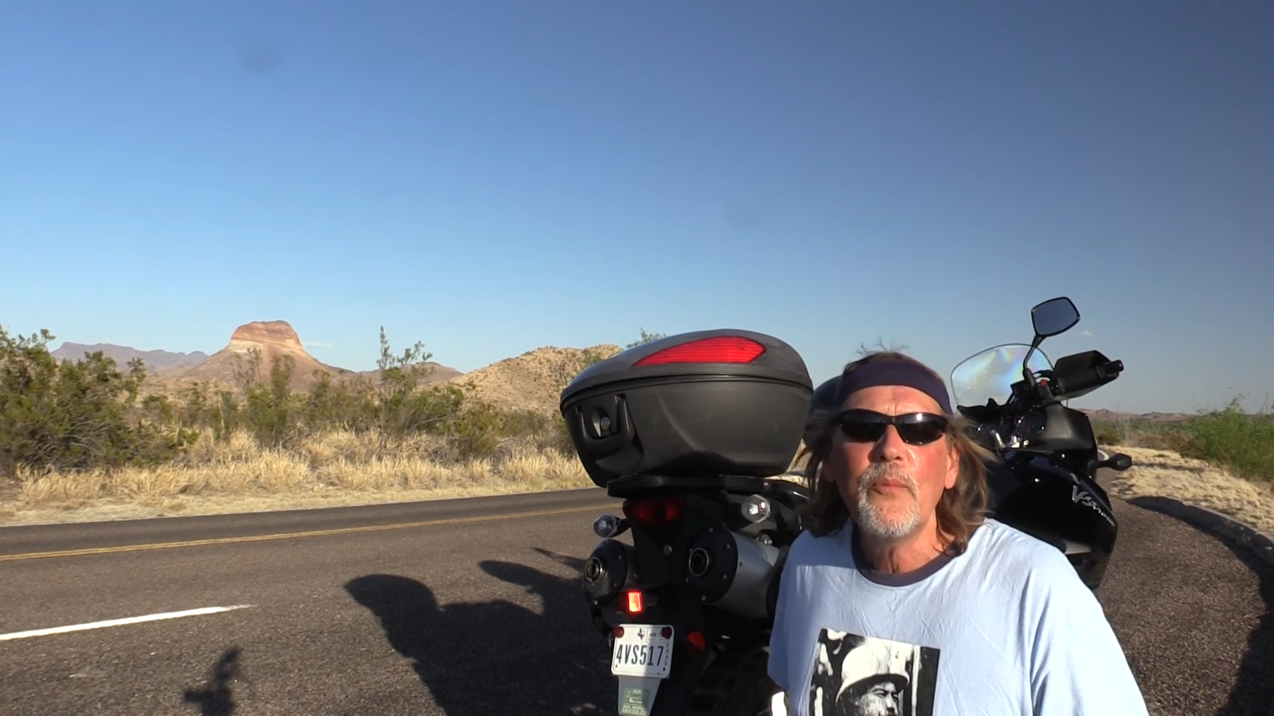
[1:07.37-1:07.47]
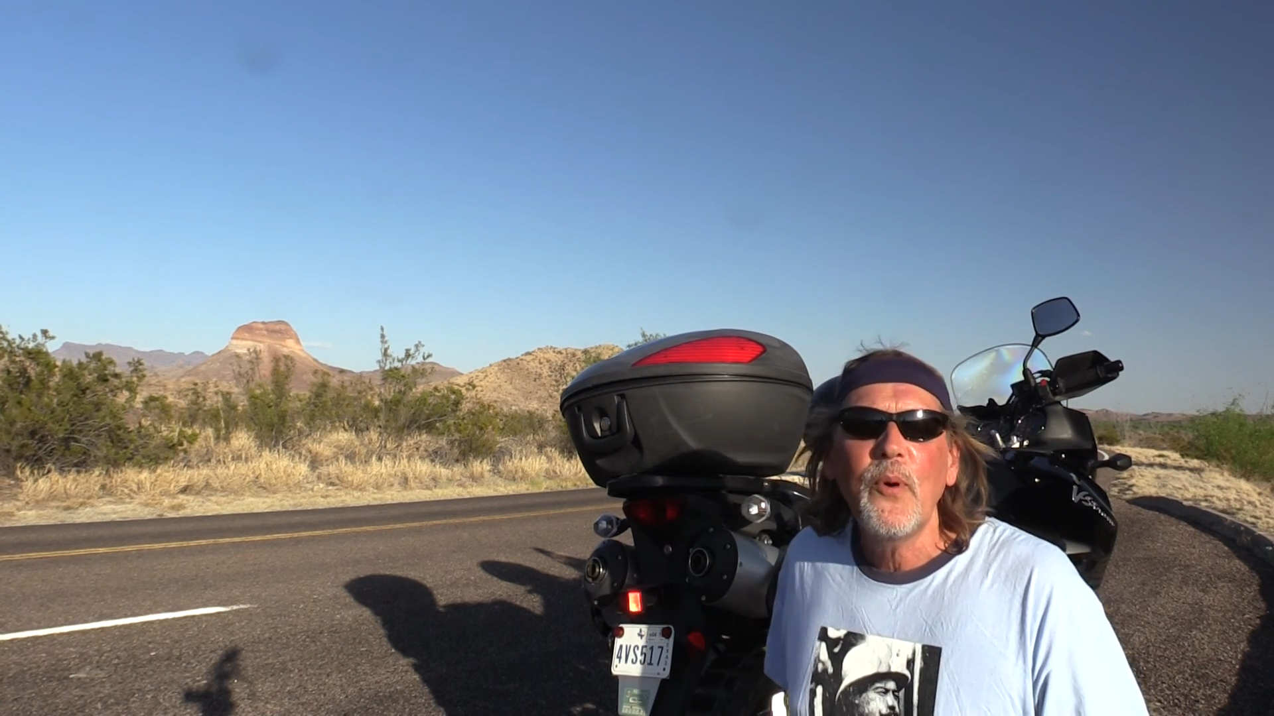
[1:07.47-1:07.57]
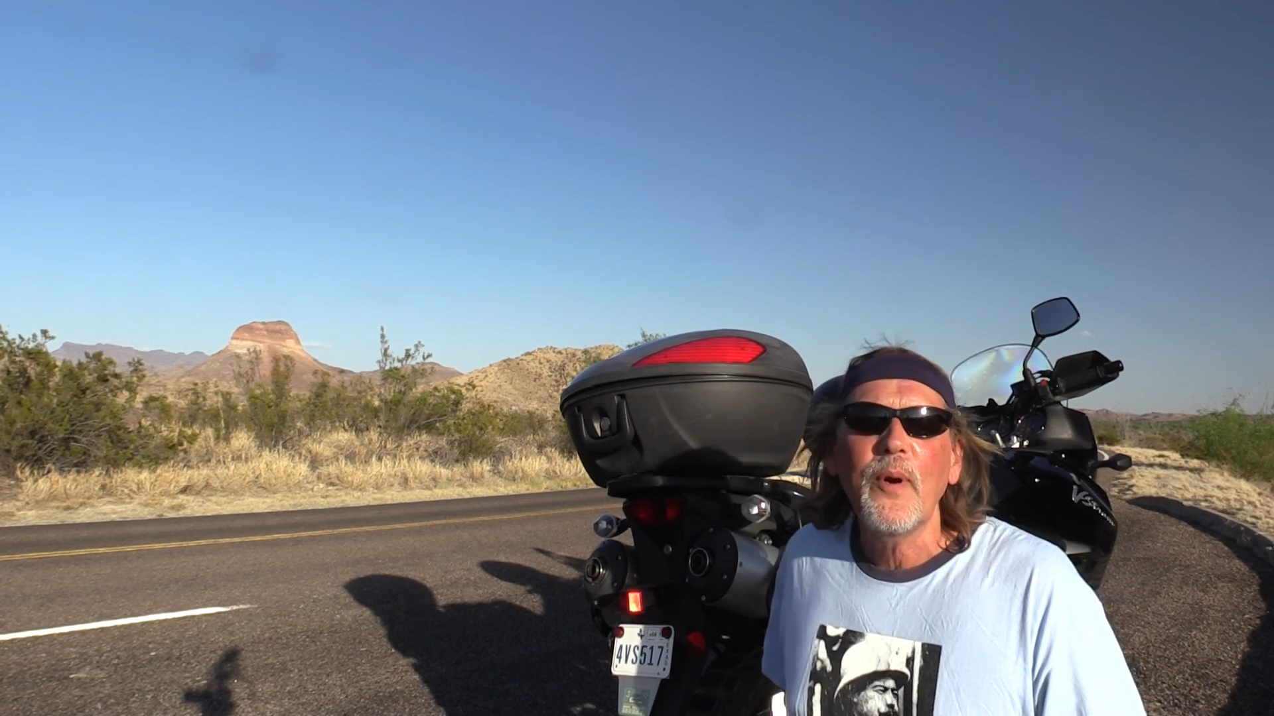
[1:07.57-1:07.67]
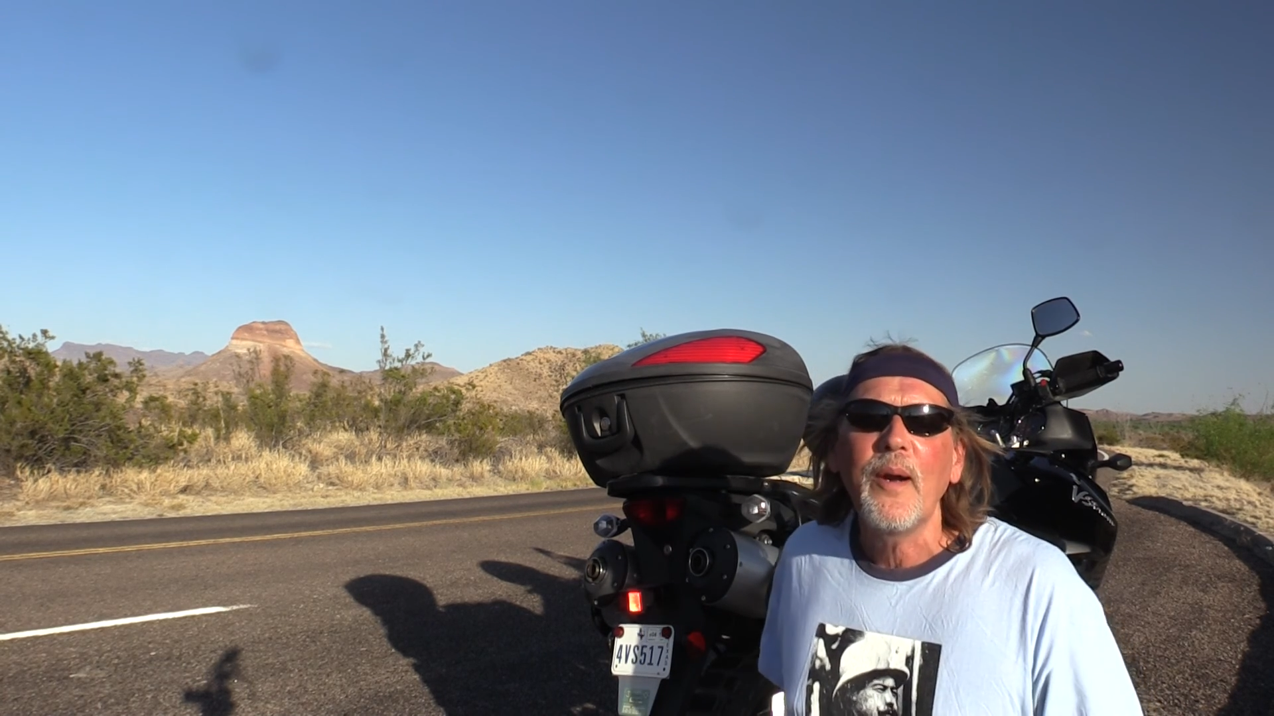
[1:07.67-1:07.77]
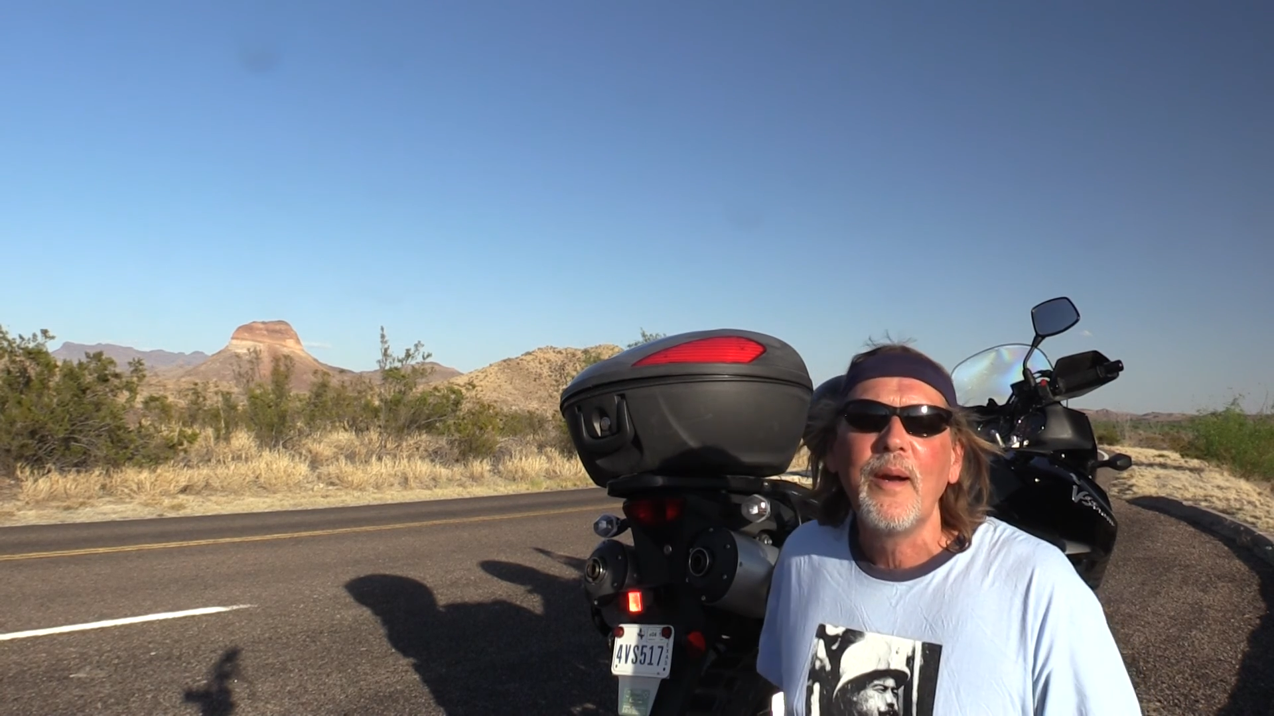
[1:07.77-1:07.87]
to
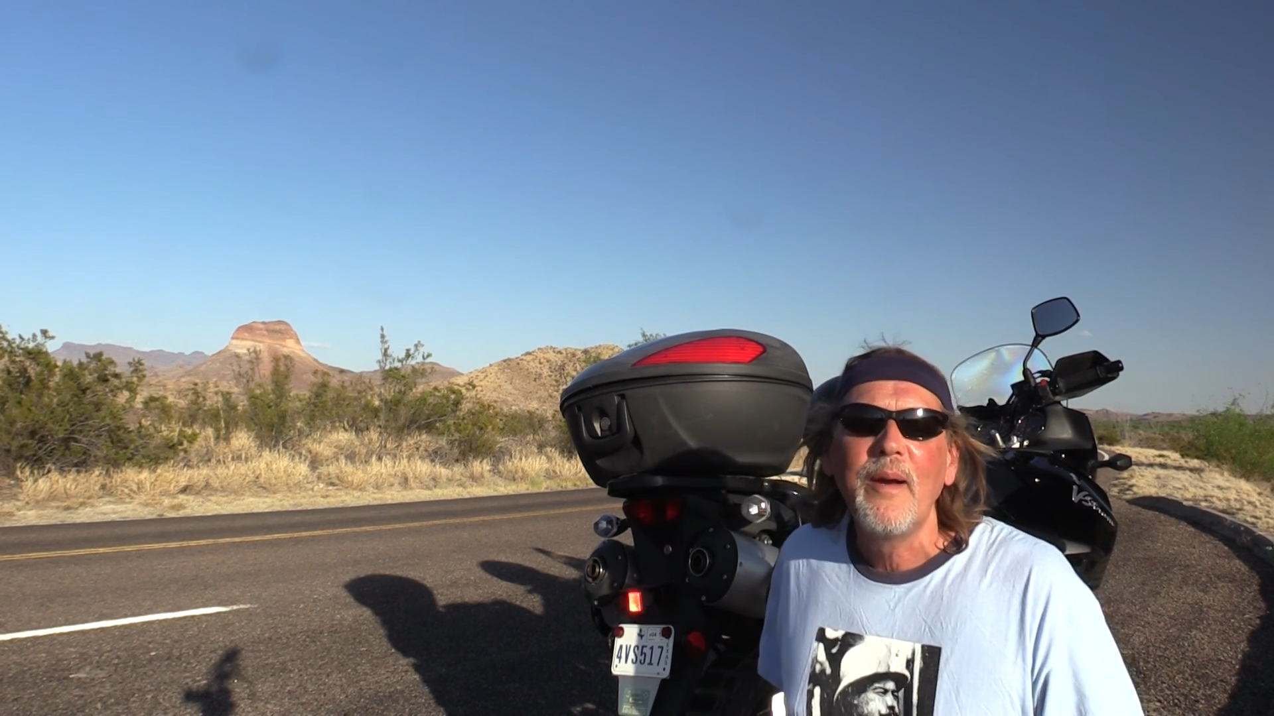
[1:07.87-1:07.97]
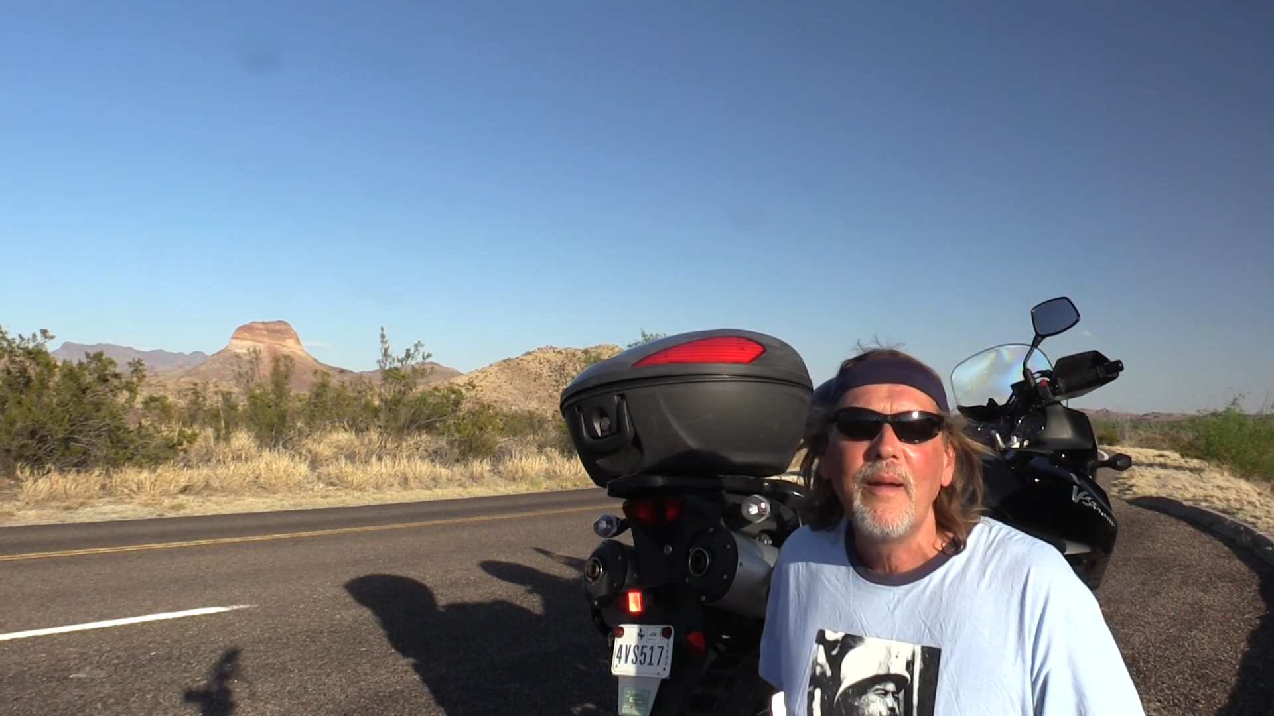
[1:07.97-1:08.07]
border,